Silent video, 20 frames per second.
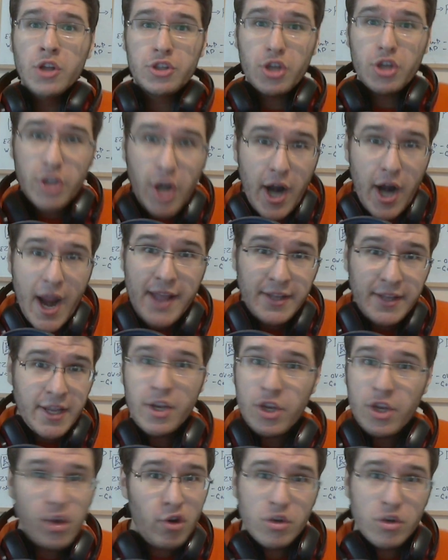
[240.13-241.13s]
to trade
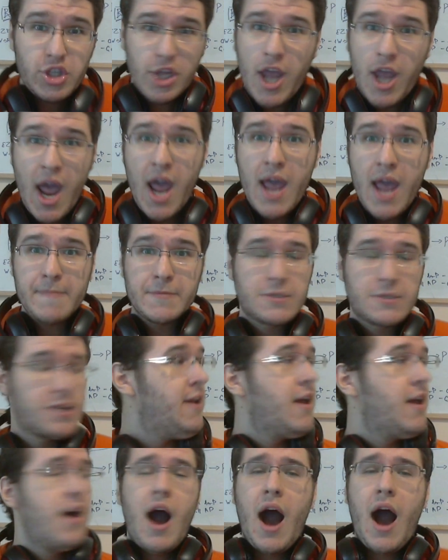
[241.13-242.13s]
in used games.
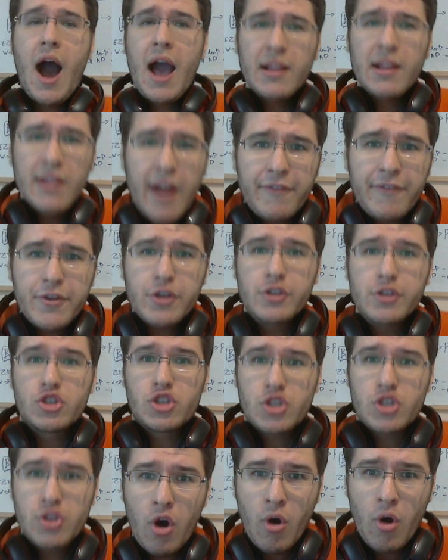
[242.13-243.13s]
I love you
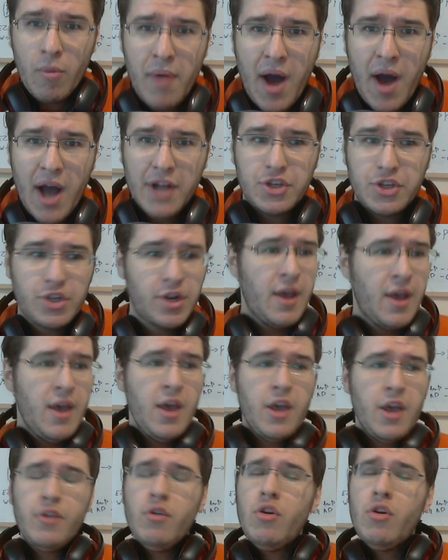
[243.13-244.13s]
so much.
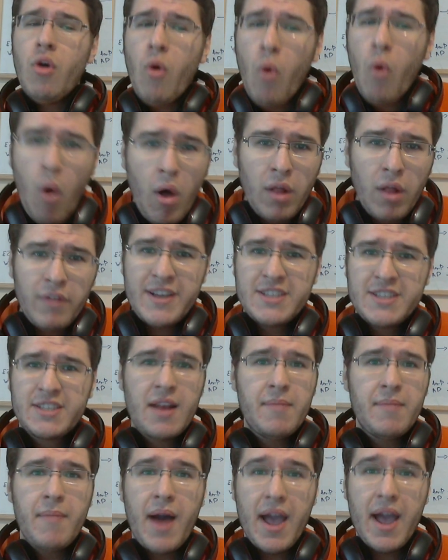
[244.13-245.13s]
You're always
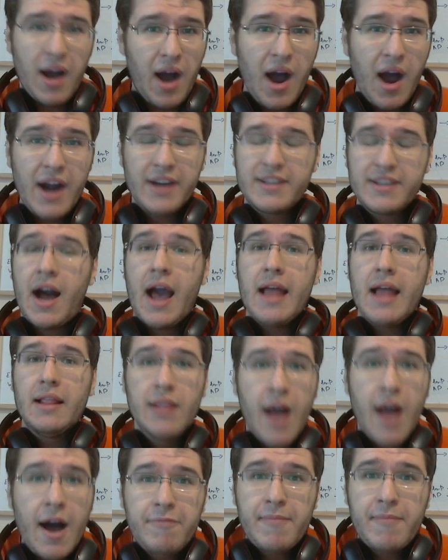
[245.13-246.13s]
in my heart. I
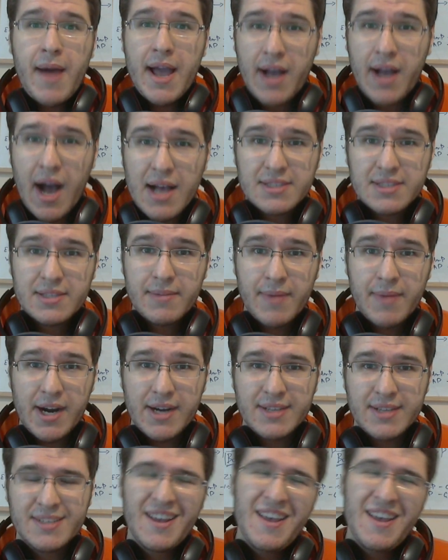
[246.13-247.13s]
love my
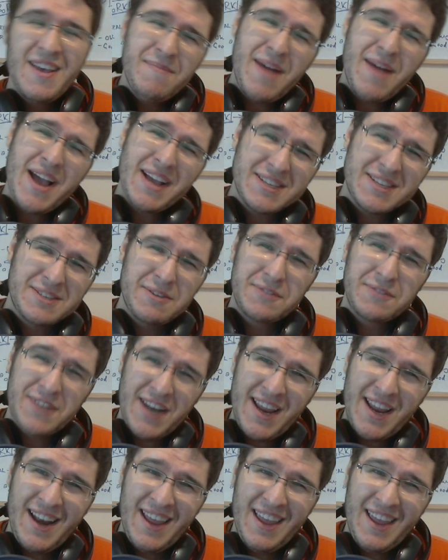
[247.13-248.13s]
customers. Microsoft,
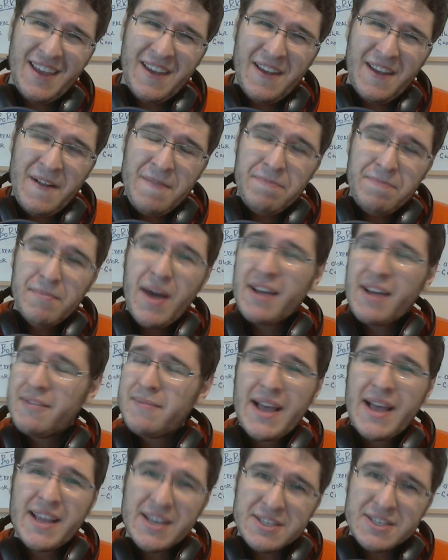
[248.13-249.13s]
really?
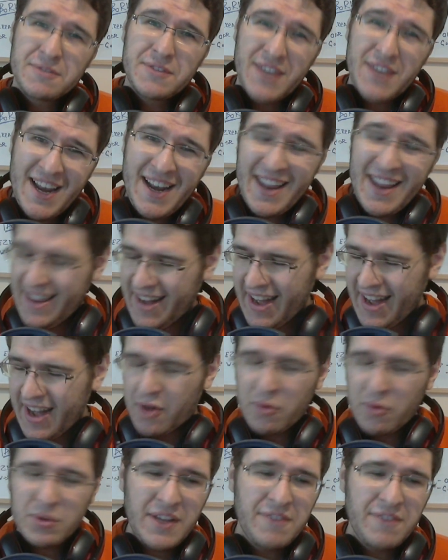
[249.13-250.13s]
Really?
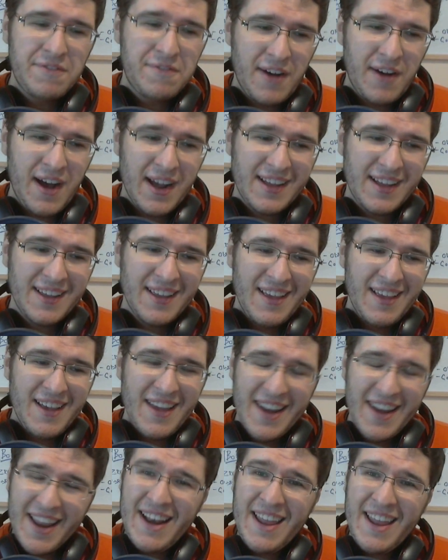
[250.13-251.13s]
Who the fuck?
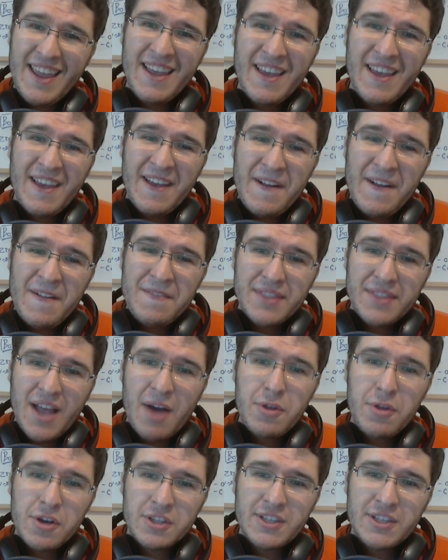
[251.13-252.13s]
Really?
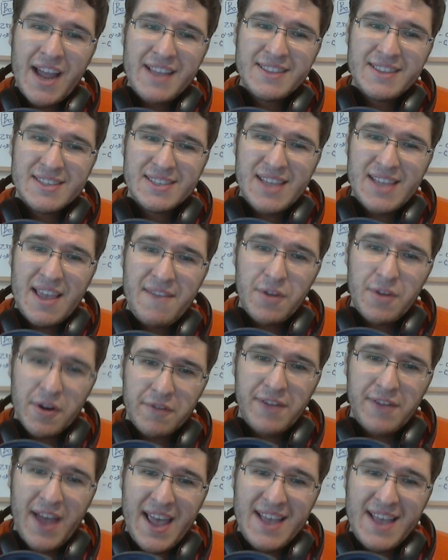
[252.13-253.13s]
Now you're trying to save your
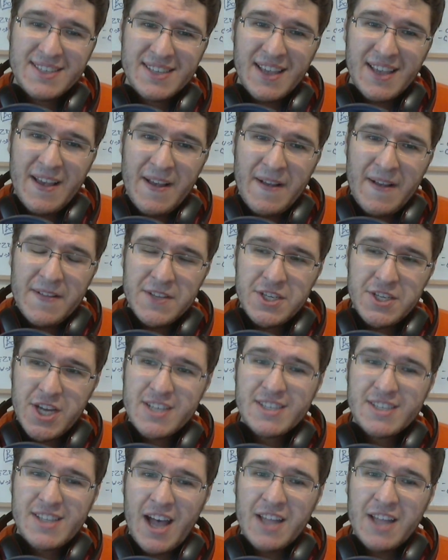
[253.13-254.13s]
face?
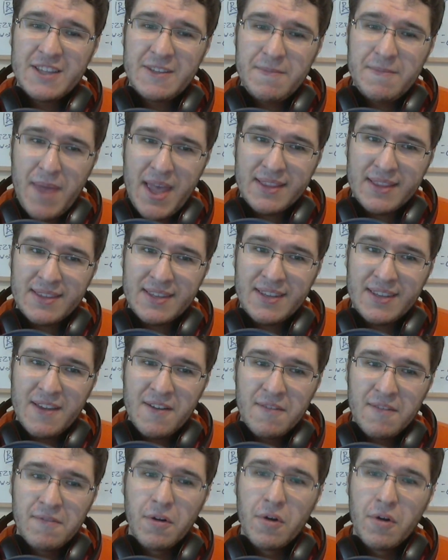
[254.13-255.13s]
Just admit,
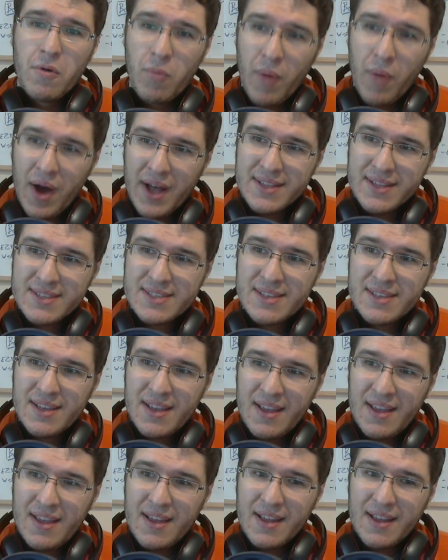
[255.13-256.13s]
for once,
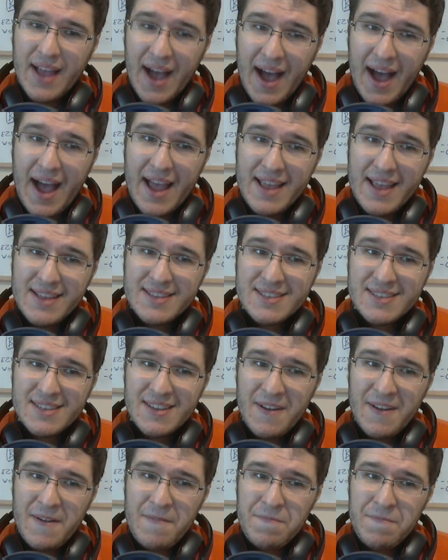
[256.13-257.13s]
guys,
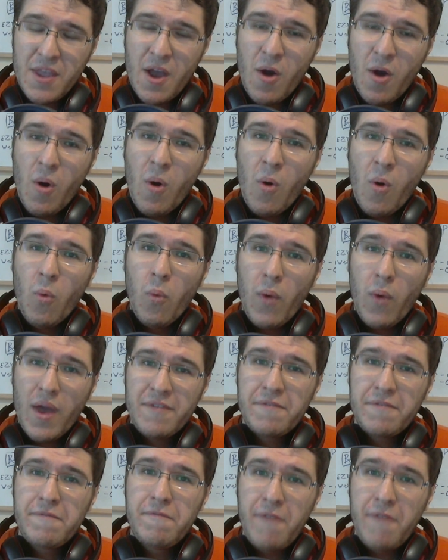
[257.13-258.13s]

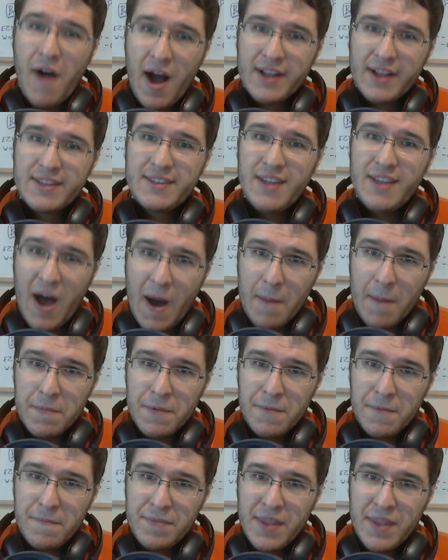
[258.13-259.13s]
we fucked up.
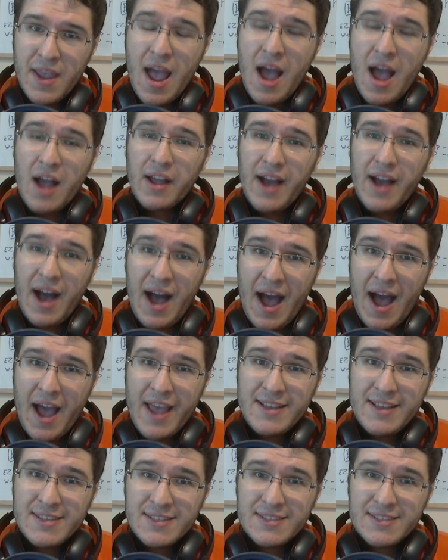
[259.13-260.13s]

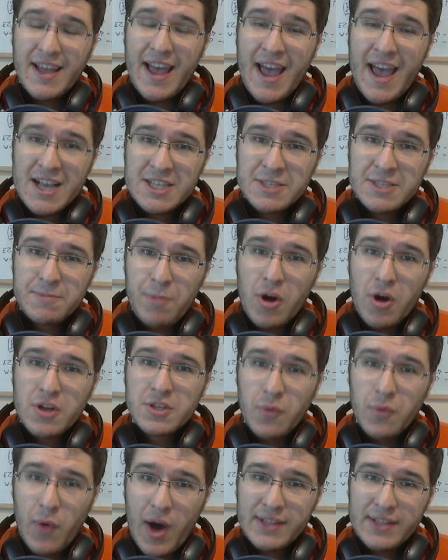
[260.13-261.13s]
Guys, the
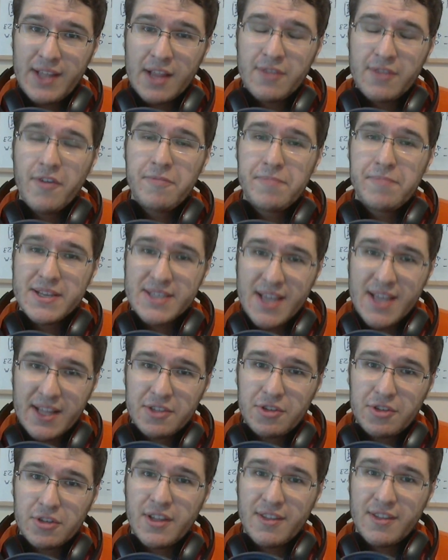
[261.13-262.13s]
Xbox One that we've
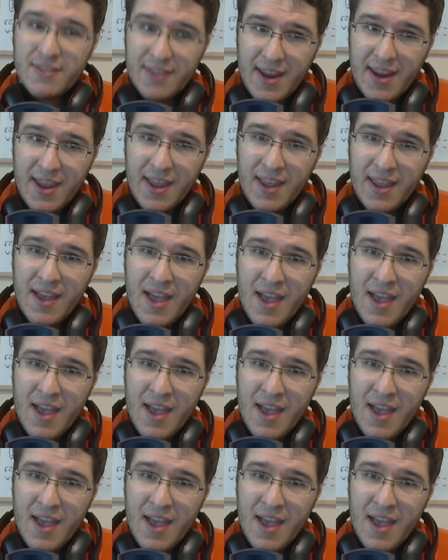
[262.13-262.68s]
presented on E3